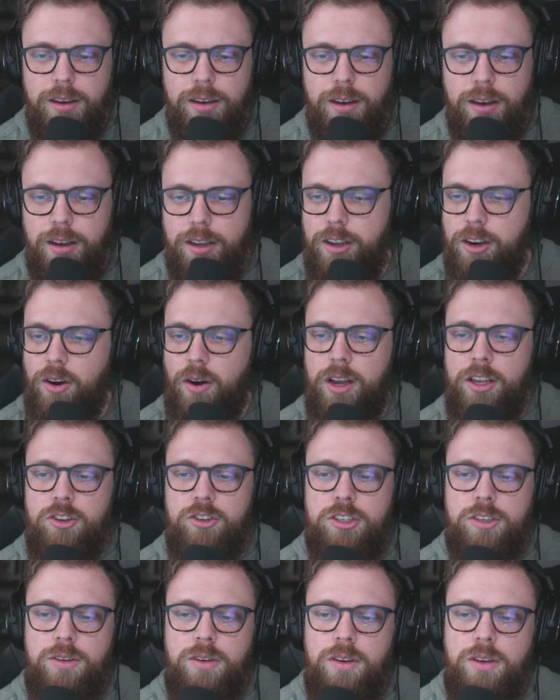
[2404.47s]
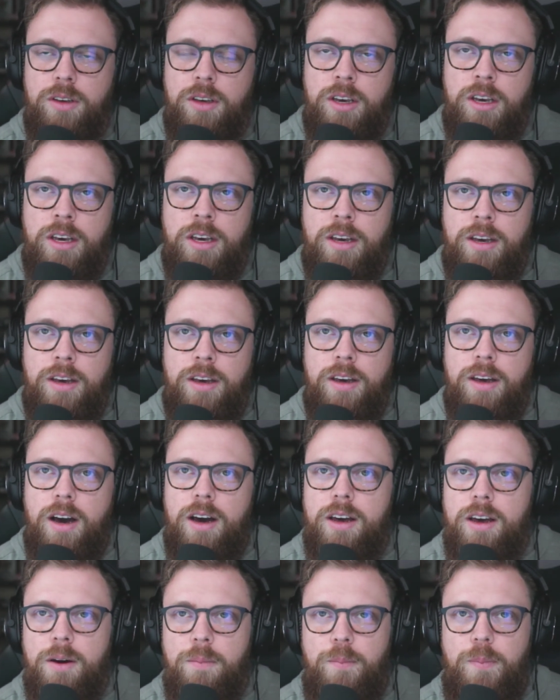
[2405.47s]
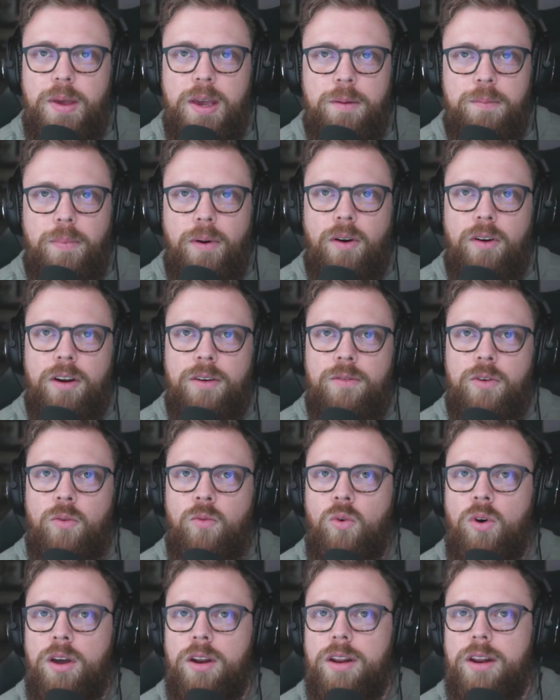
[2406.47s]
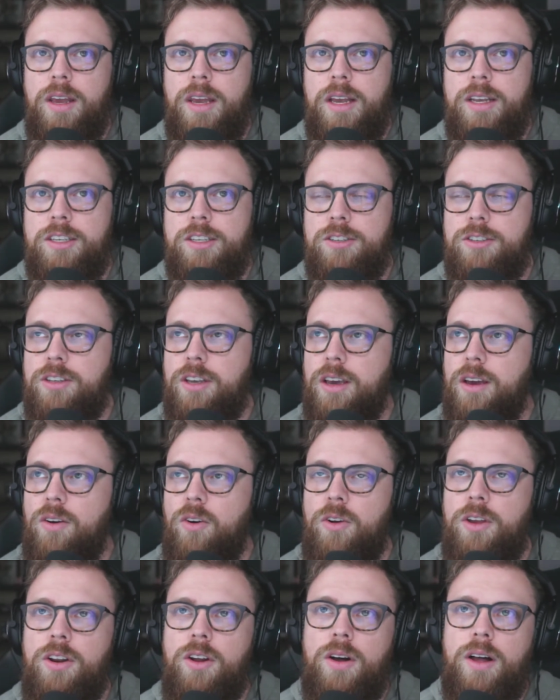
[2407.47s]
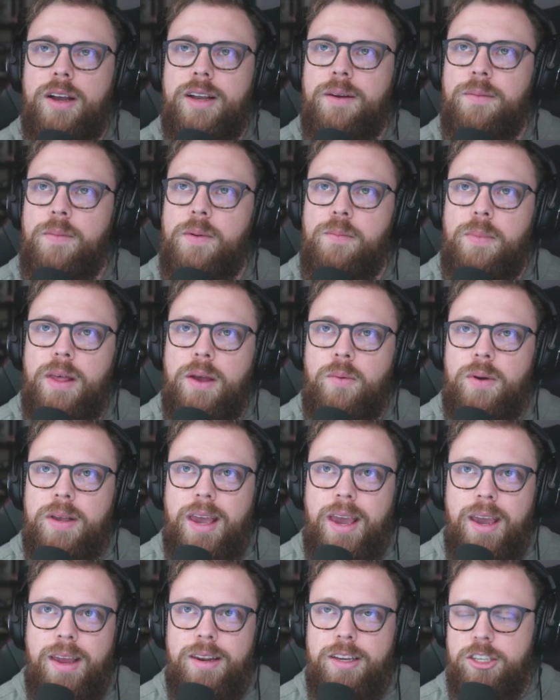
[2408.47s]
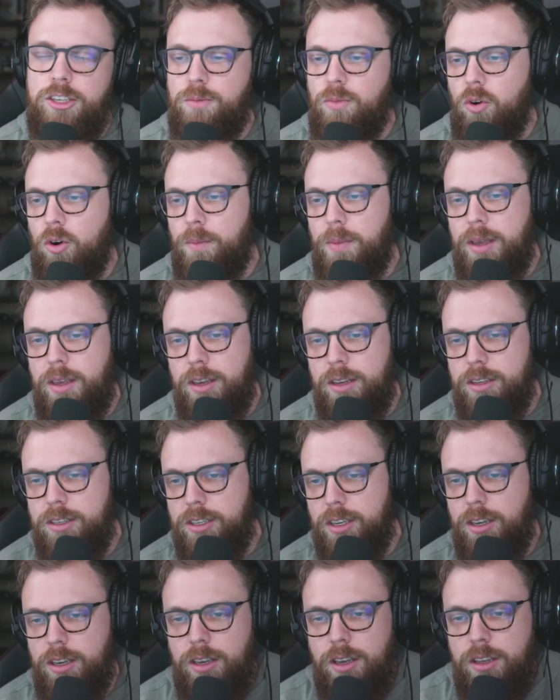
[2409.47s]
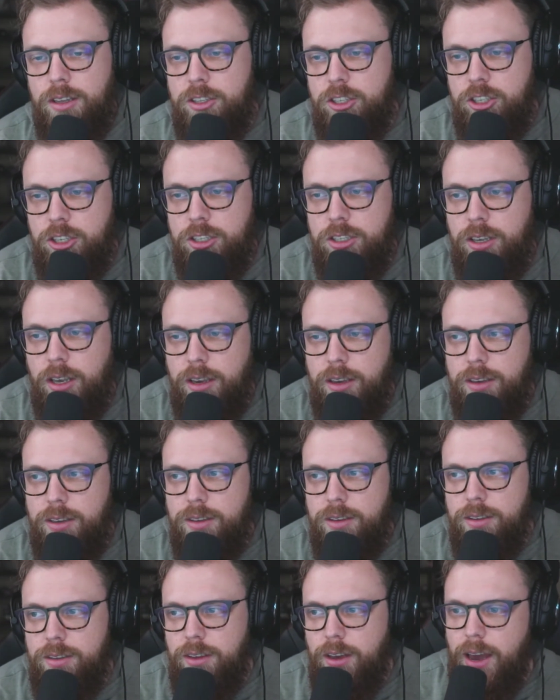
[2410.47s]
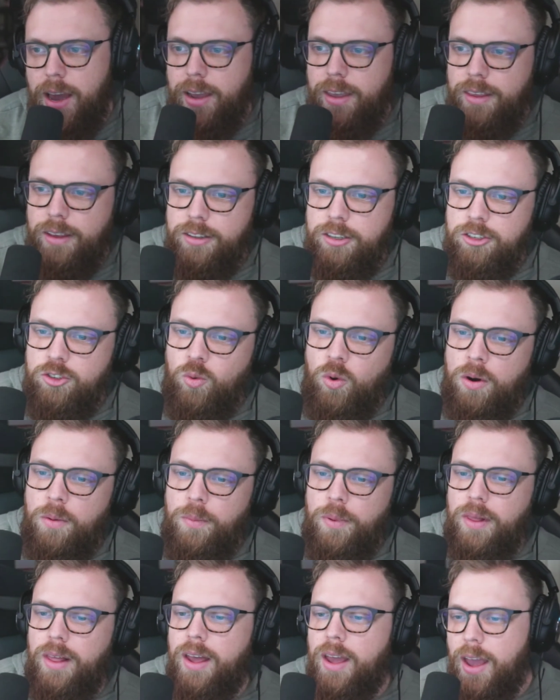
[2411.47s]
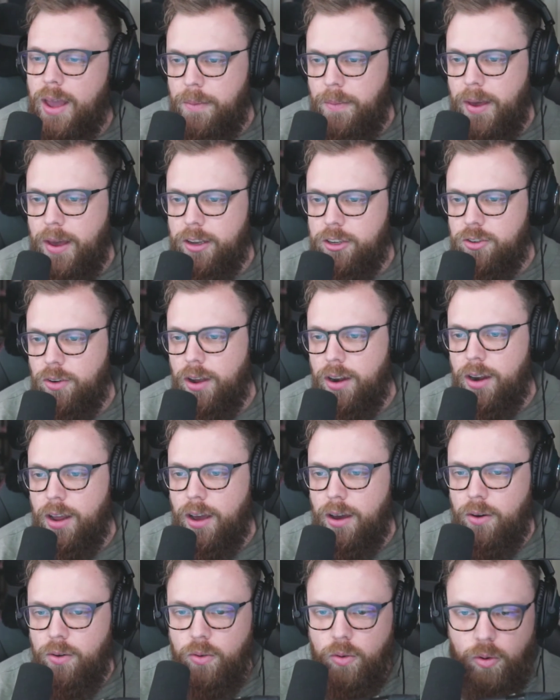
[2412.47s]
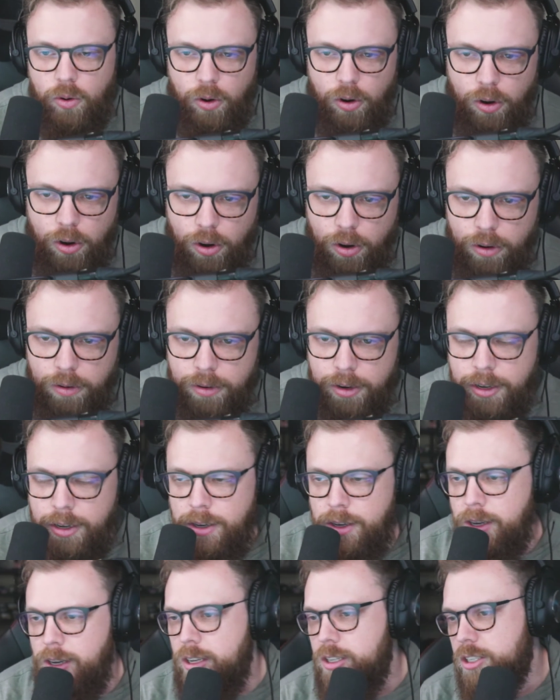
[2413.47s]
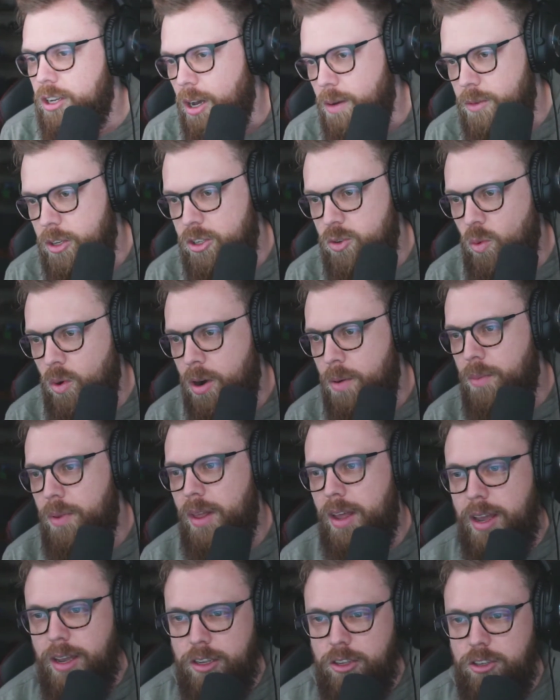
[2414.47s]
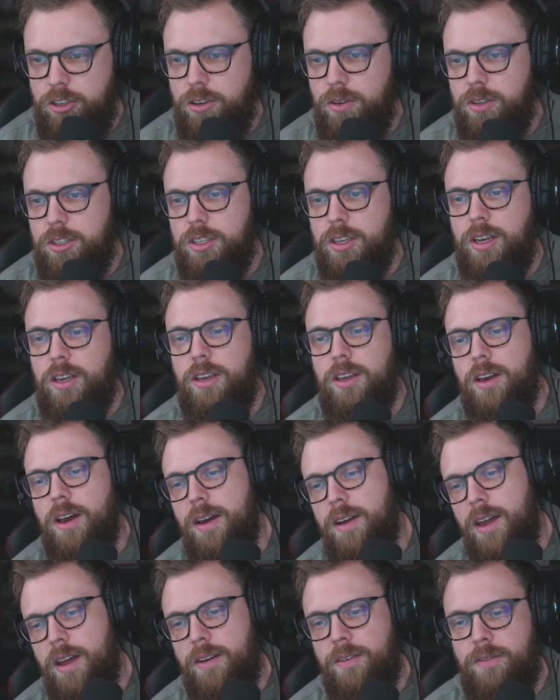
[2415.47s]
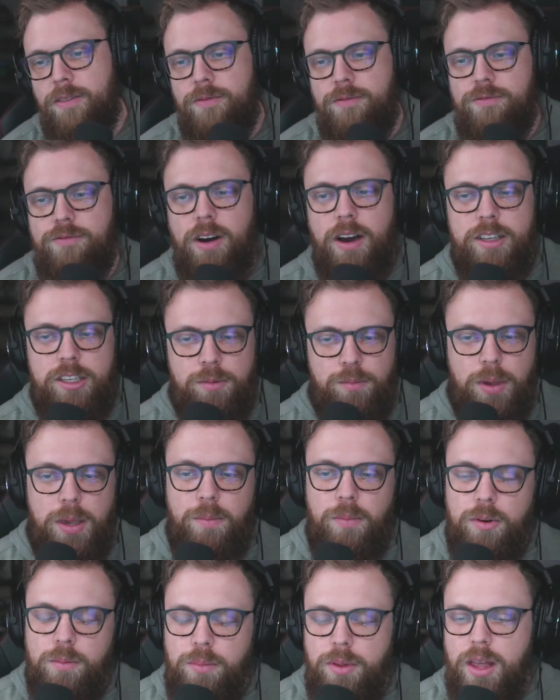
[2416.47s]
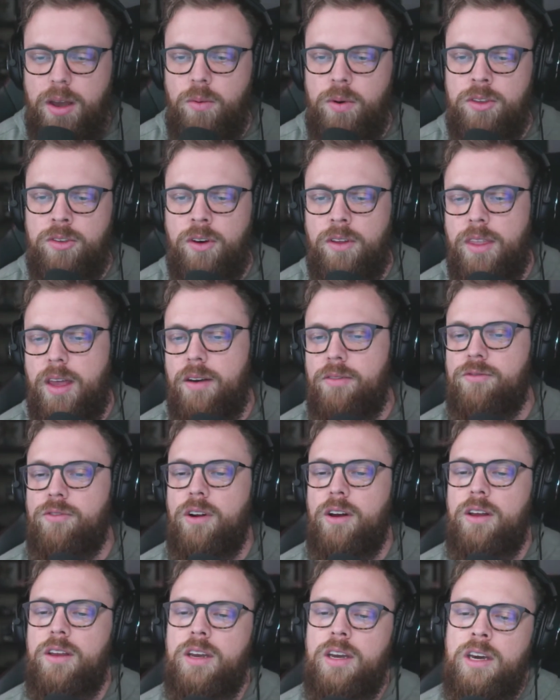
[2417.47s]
used to, a big part of what it is like, or, like I've been playing with Candy some more because it's just like Aculite doesn't want to play Apex right now, or Tom doesn't want to play it. So it's like, I got to find some people to play with on that front.